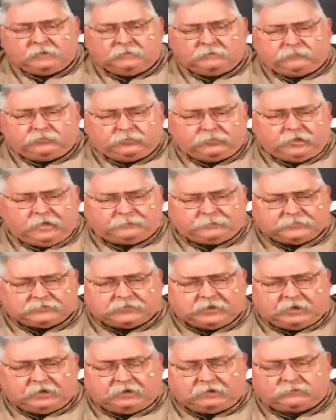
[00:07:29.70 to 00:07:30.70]
pull up a
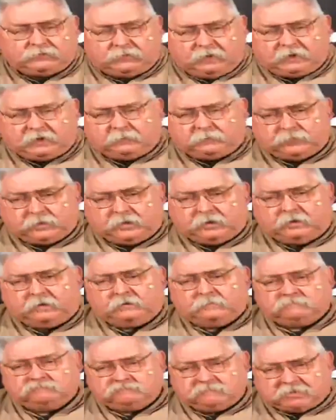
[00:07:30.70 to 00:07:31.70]
chair, drink a
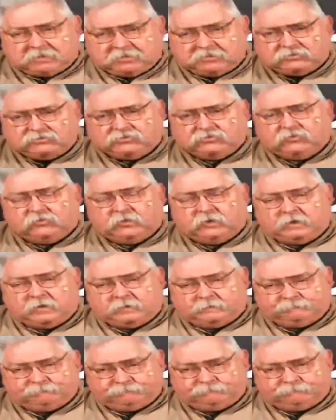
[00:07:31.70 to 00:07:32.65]
beer, enjoy it.